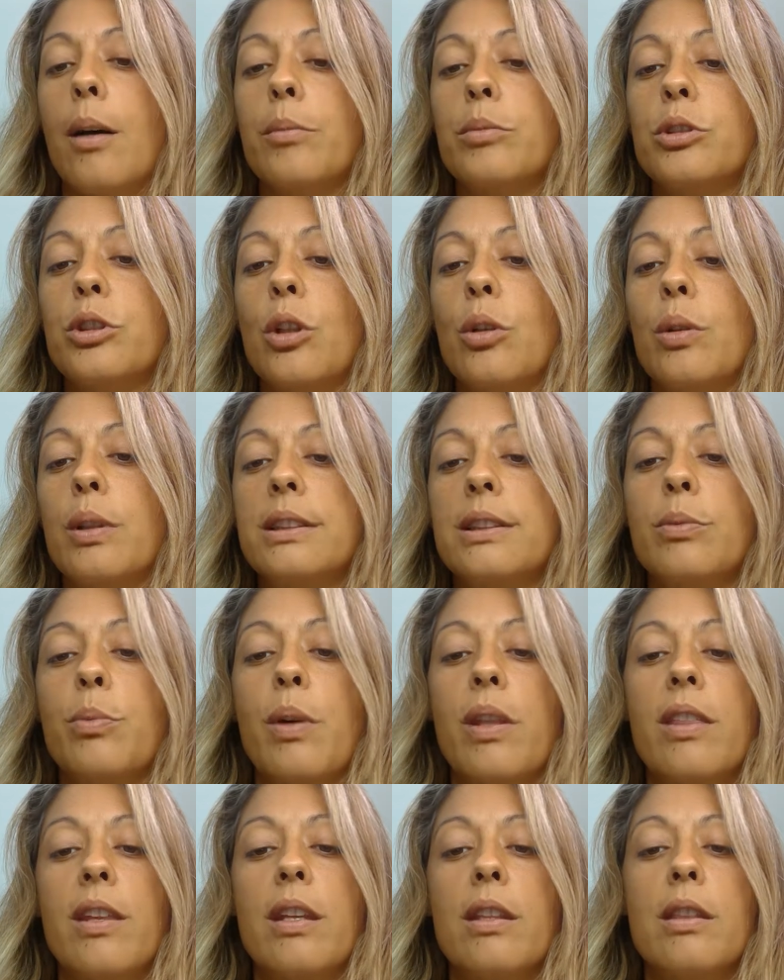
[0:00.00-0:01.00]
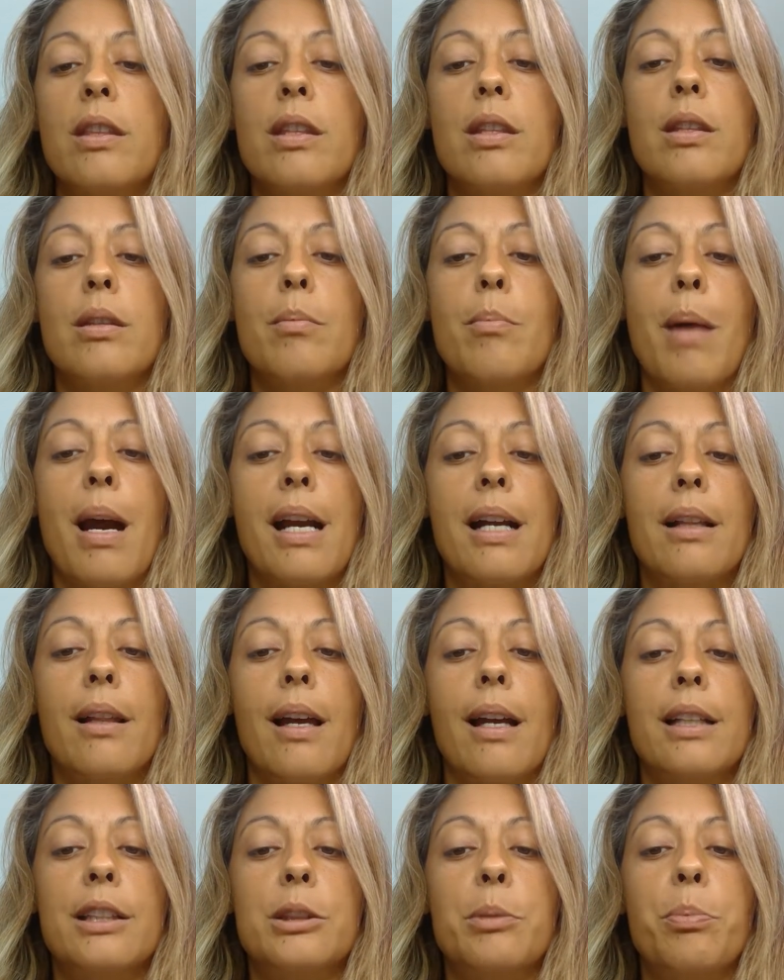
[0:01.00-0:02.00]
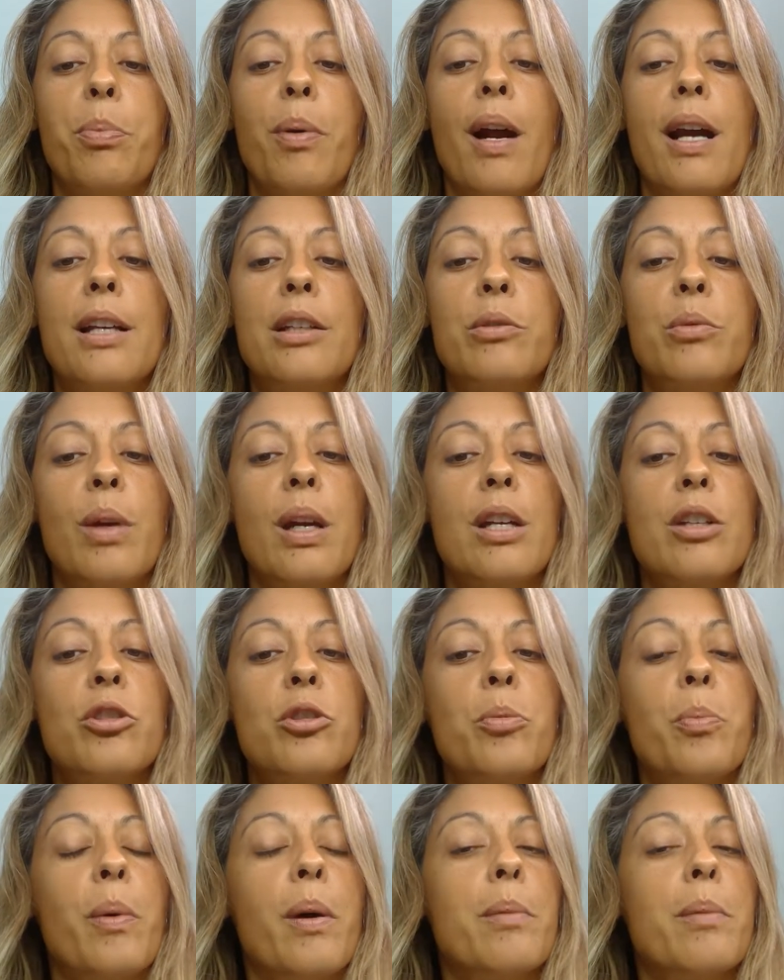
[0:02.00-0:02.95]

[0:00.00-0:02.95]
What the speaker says: So it's within my client's price range,